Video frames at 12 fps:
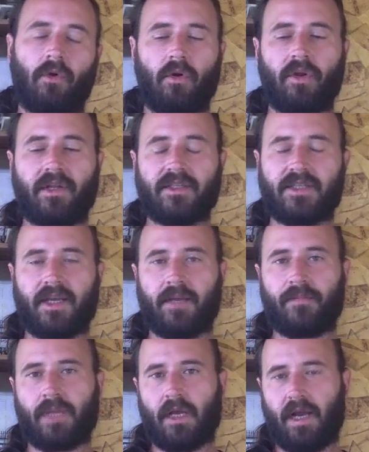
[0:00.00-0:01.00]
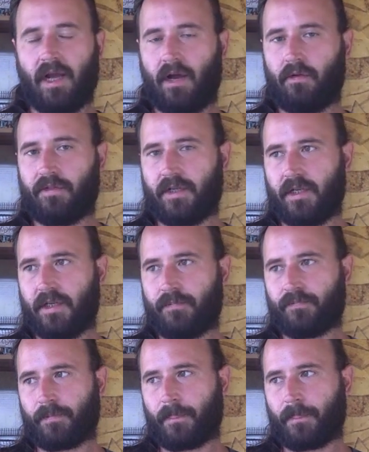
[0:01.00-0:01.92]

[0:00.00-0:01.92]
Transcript: Or you can say a healthy